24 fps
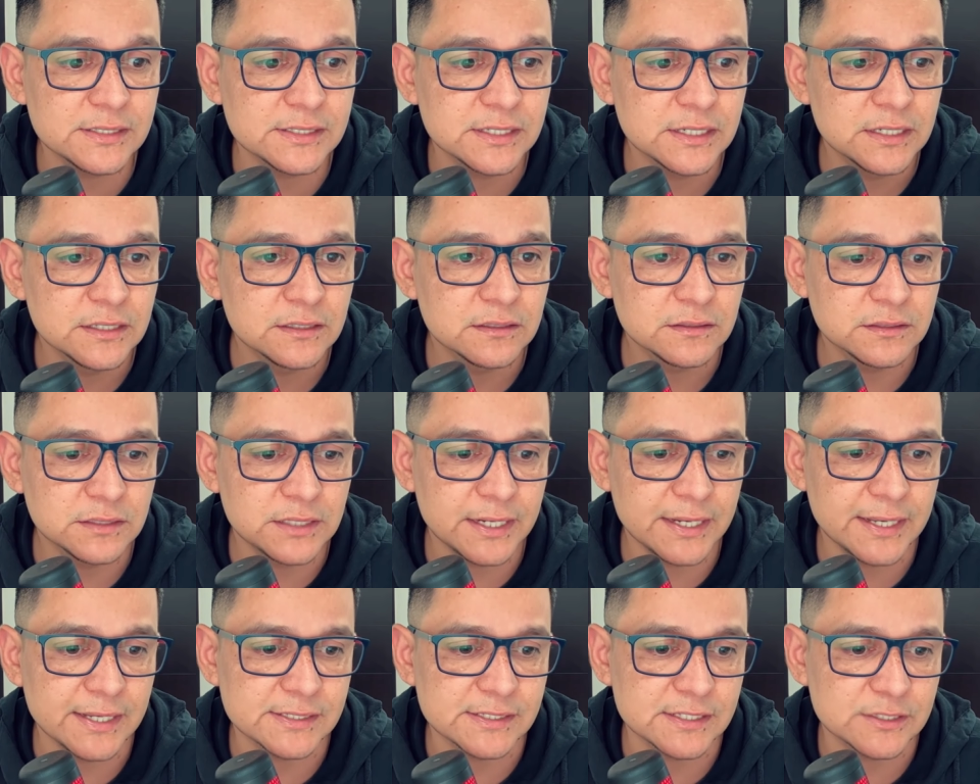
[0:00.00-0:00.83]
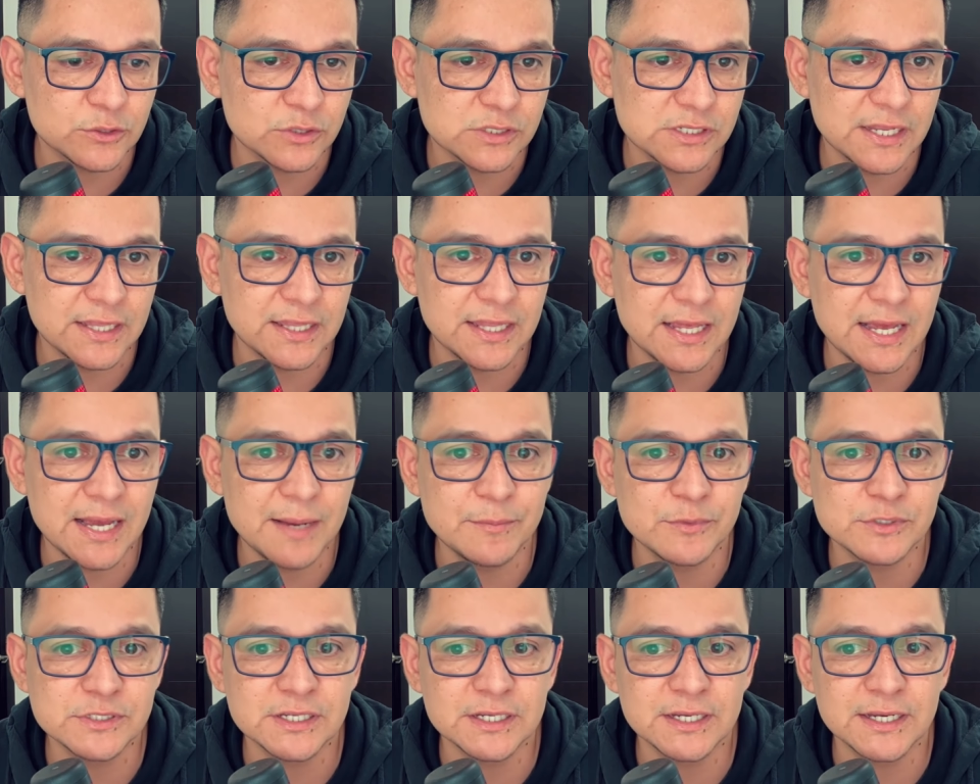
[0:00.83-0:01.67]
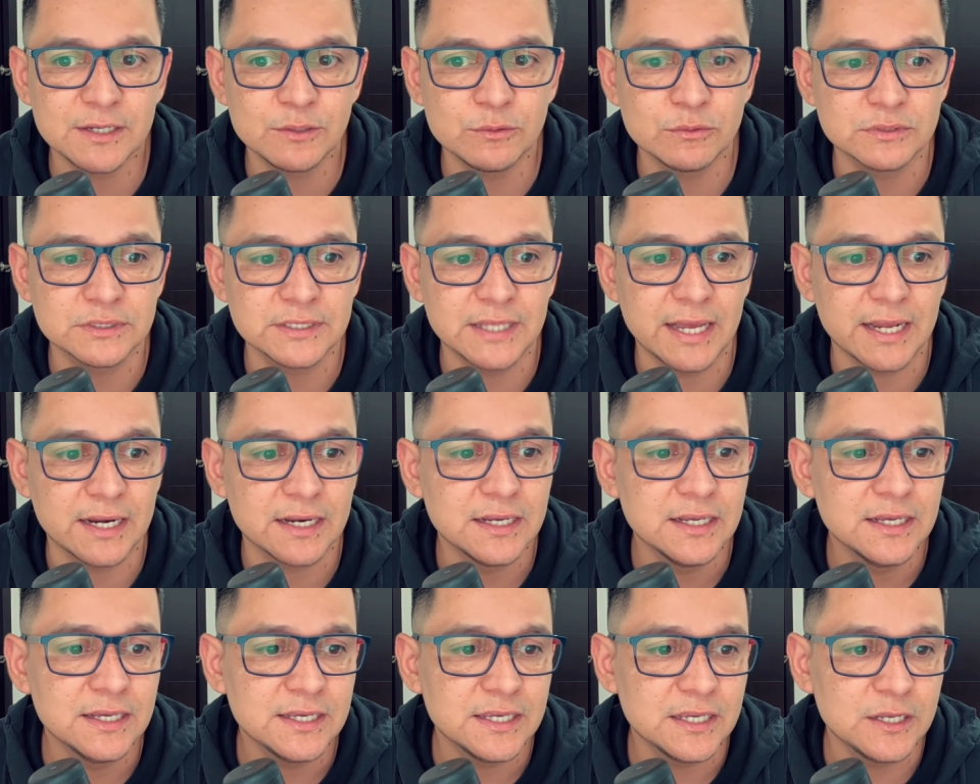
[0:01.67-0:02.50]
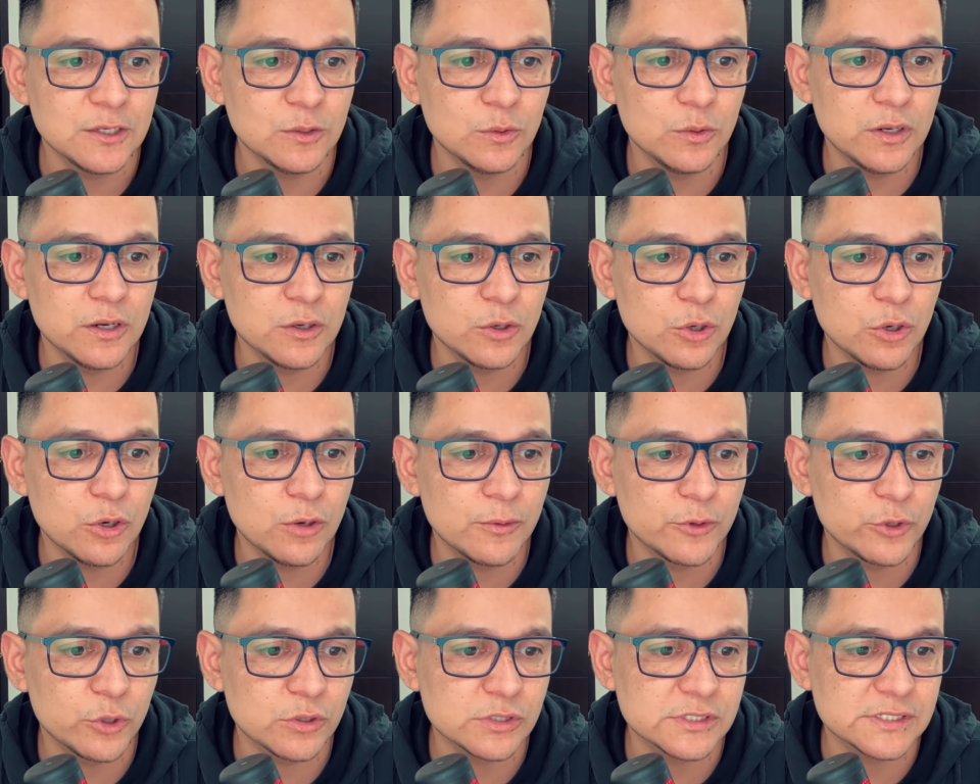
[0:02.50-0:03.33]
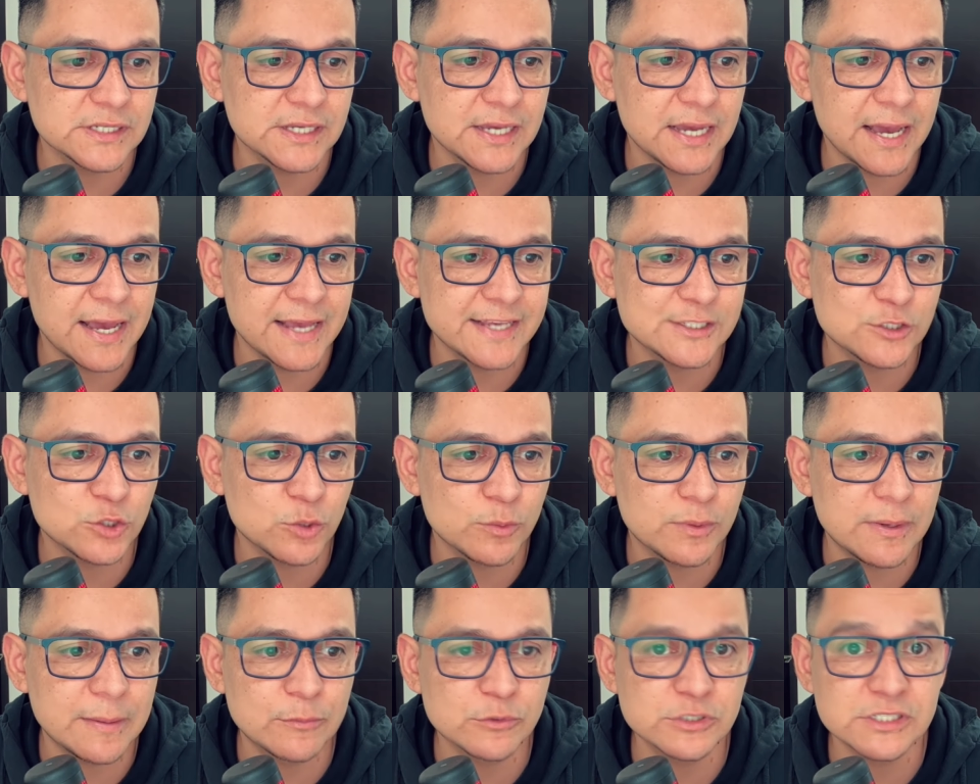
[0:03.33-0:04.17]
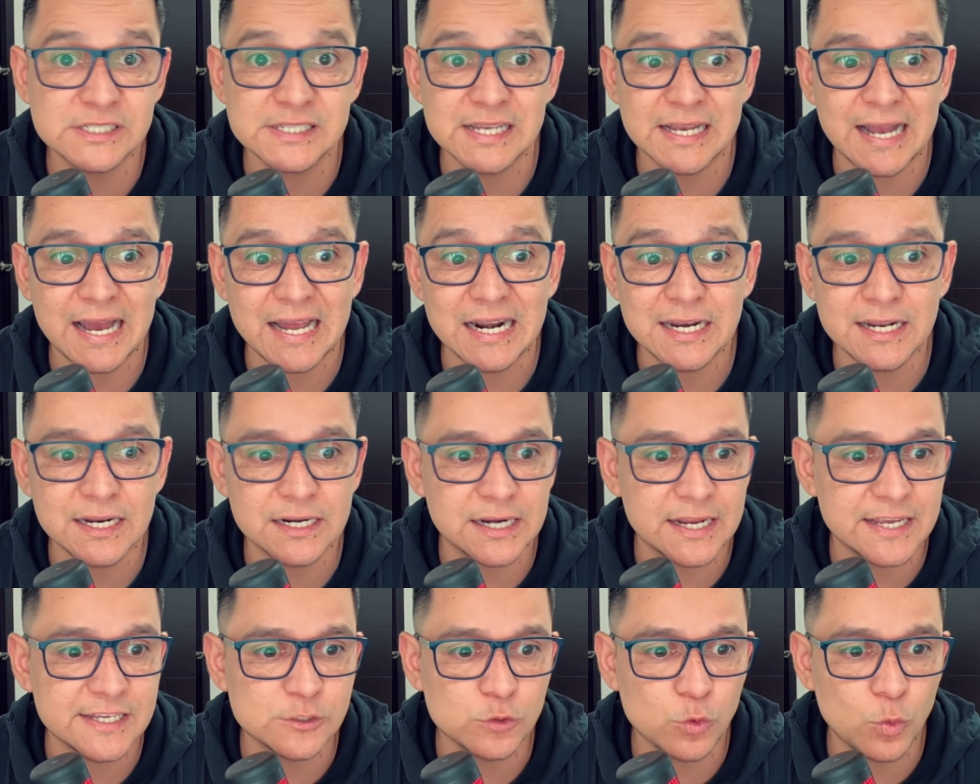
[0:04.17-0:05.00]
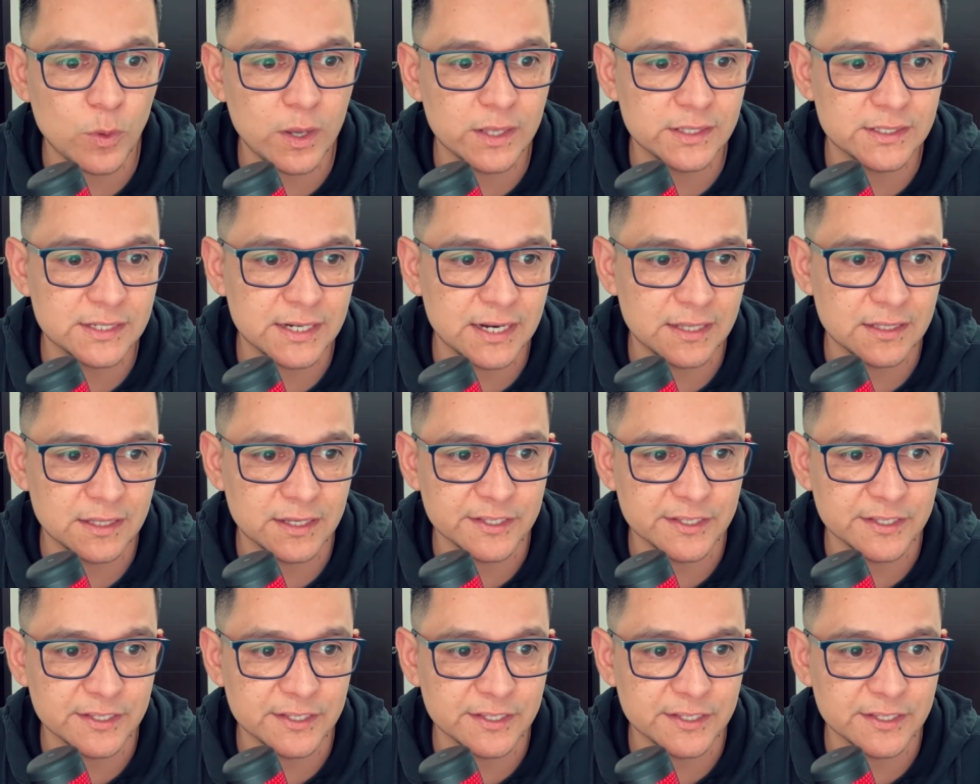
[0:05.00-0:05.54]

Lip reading: 3, then we hit execute, and then, I don't know, let's take the square root of this.